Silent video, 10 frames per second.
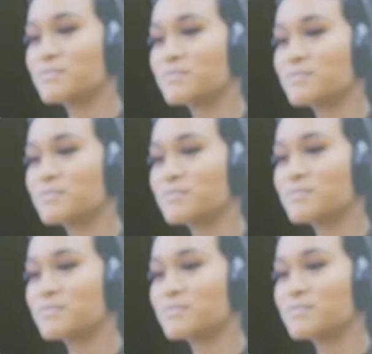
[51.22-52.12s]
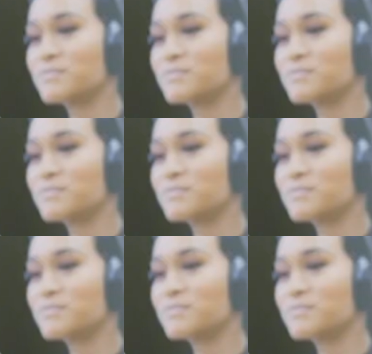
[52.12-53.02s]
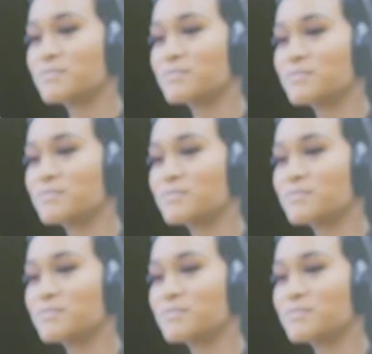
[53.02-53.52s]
(not speaking)